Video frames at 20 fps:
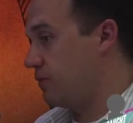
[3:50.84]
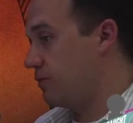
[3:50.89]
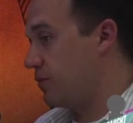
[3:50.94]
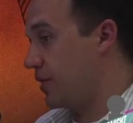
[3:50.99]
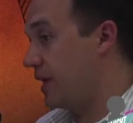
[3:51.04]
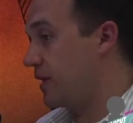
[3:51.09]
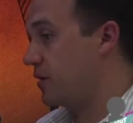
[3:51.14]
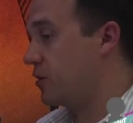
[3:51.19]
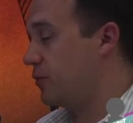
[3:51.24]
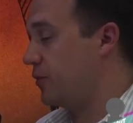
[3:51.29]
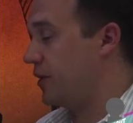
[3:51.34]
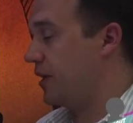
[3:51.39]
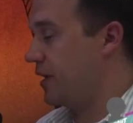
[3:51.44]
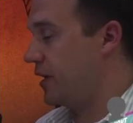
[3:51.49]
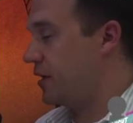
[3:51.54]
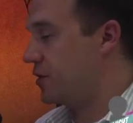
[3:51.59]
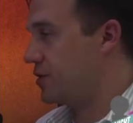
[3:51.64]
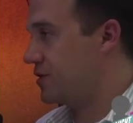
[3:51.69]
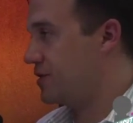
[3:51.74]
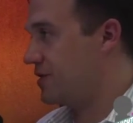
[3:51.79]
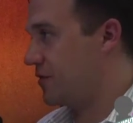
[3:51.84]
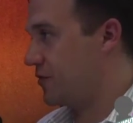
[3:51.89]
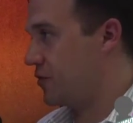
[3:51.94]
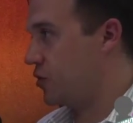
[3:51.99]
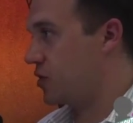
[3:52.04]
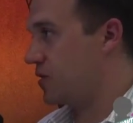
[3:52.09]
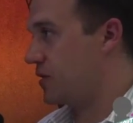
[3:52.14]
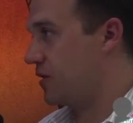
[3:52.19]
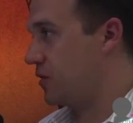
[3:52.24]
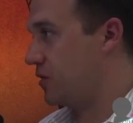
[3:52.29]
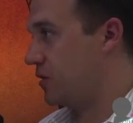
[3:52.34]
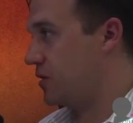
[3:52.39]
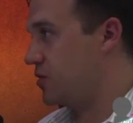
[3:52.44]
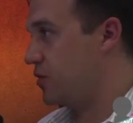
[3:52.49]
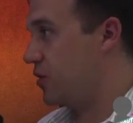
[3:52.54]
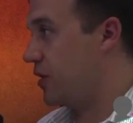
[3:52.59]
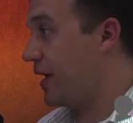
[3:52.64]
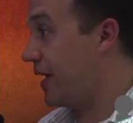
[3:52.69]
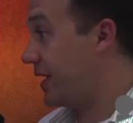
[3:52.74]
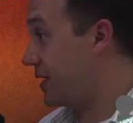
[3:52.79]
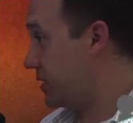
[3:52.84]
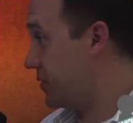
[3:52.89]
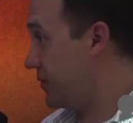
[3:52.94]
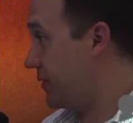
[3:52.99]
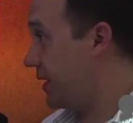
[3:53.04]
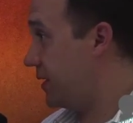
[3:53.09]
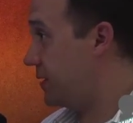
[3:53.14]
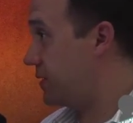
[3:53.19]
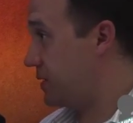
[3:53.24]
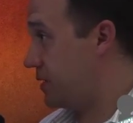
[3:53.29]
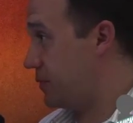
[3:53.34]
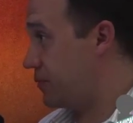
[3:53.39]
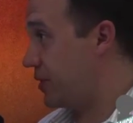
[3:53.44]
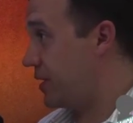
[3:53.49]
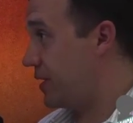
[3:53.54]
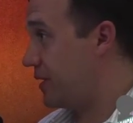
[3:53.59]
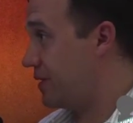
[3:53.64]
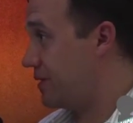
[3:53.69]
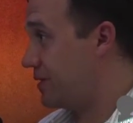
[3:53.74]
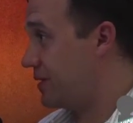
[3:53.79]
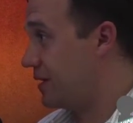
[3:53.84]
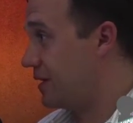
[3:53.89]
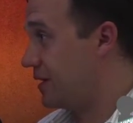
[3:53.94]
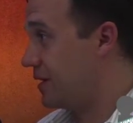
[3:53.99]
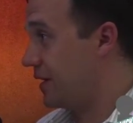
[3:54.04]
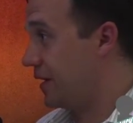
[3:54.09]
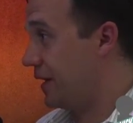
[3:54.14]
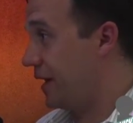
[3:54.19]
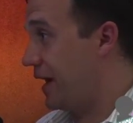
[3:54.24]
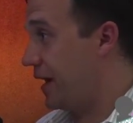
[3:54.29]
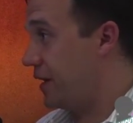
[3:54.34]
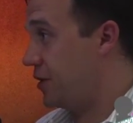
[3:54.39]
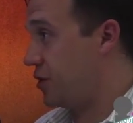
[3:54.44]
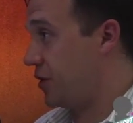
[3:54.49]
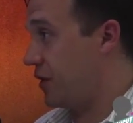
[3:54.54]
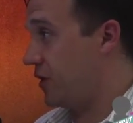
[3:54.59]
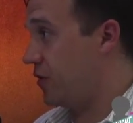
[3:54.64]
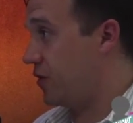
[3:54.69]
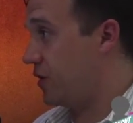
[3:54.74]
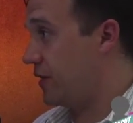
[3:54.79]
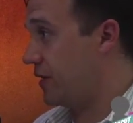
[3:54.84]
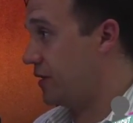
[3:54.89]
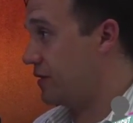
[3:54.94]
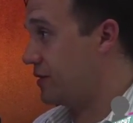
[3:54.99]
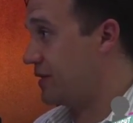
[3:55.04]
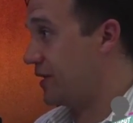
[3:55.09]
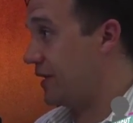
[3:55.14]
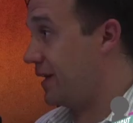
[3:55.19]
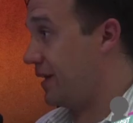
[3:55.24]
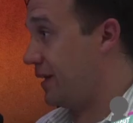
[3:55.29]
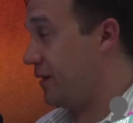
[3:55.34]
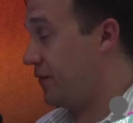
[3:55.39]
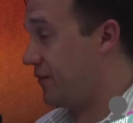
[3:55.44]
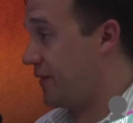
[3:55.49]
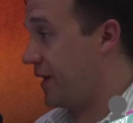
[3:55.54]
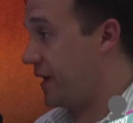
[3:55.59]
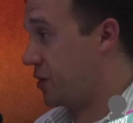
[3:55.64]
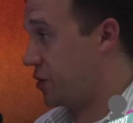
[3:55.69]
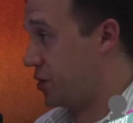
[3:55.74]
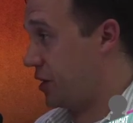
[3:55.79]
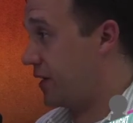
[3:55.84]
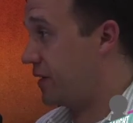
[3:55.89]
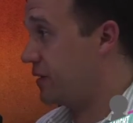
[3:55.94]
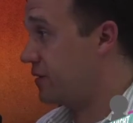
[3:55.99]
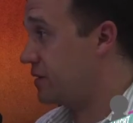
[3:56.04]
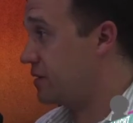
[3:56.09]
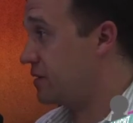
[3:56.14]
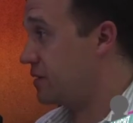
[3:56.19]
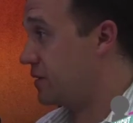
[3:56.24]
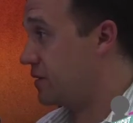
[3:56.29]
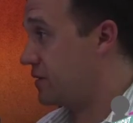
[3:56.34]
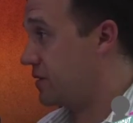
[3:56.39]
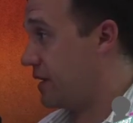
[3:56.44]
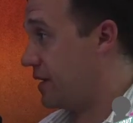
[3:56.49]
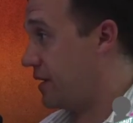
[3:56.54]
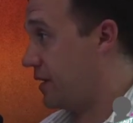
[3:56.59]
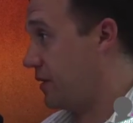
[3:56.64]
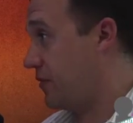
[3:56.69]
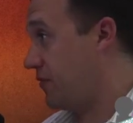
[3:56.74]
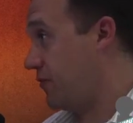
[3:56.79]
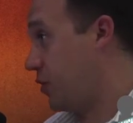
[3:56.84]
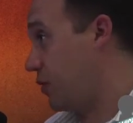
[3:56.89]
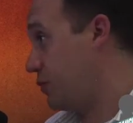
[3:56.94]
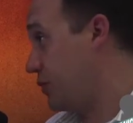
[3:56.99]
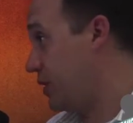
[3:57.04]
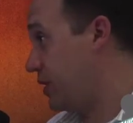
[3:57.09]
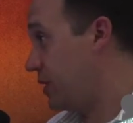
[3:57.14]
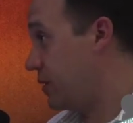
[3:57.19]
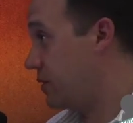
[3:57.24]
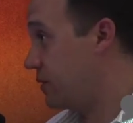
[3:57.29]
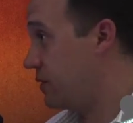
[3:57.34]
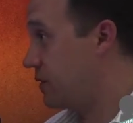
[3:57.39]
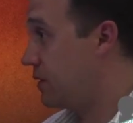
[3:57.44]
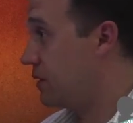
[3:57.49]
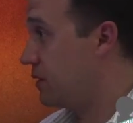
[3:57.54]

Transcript: brand communications have got to activate the brand, engage the audience, and infect channels? Is that a formula?